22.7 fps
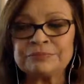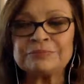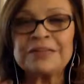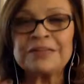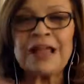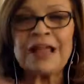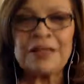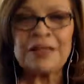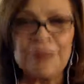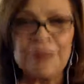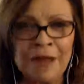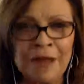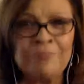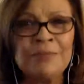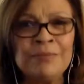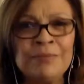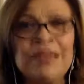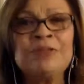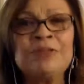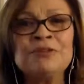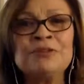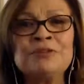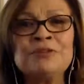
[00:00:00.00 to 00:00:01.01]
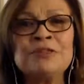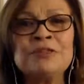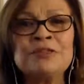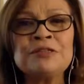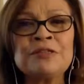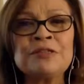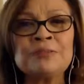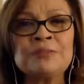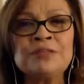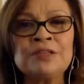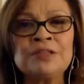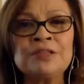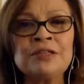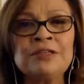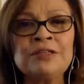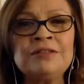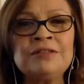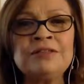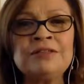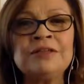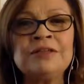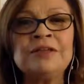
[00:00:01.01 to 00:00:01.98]
not make those
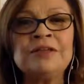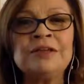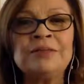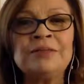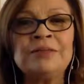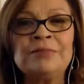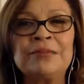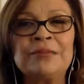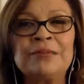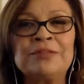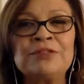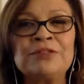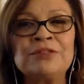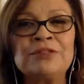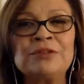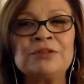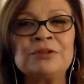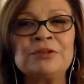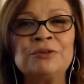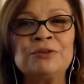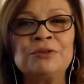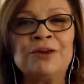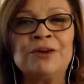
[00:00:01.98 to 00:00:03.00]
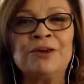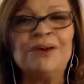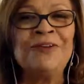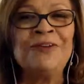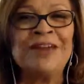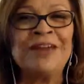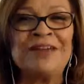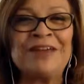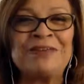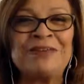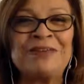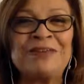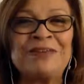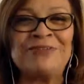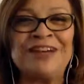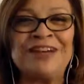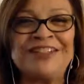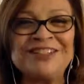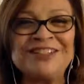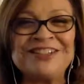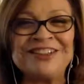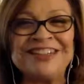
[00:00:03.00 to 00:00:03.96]
assumptions, but to, oh, we have a
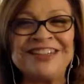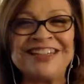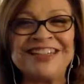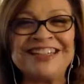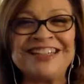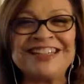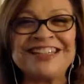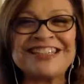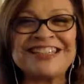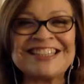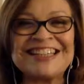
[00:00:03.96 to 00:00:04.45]
friend joining us.